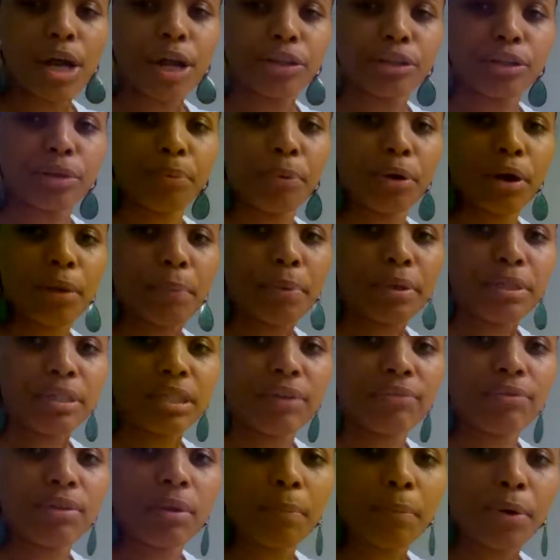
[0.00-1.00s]
The purpose
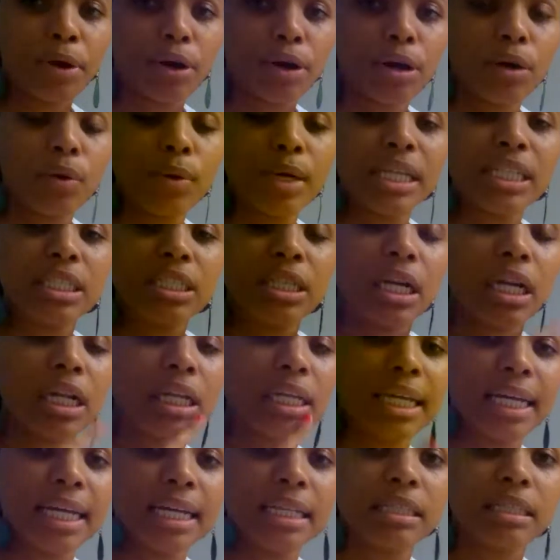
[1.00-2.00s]
of the pearl is to
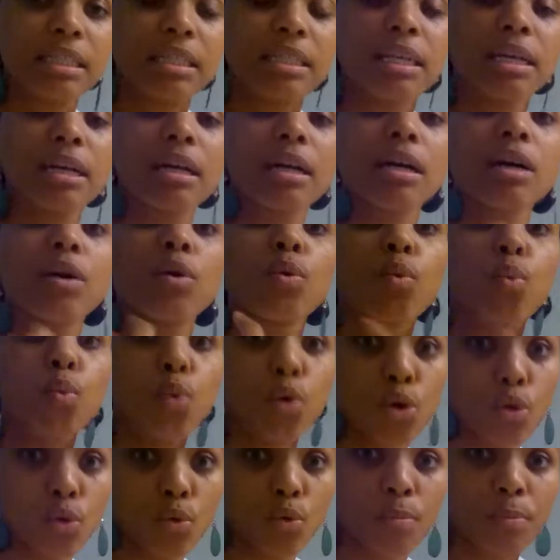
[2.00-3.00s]
cleanse the
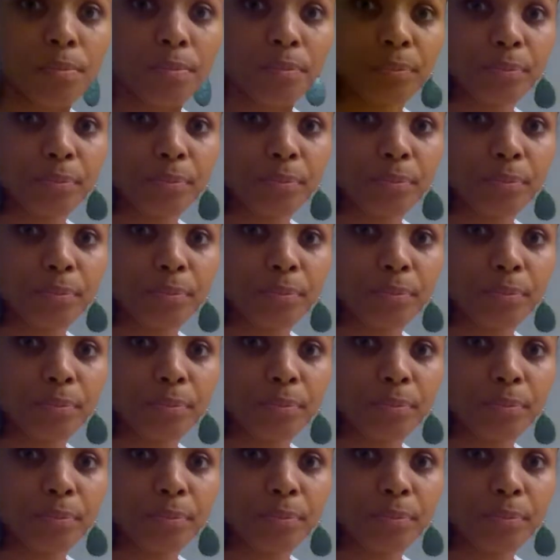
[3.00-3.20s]
womb.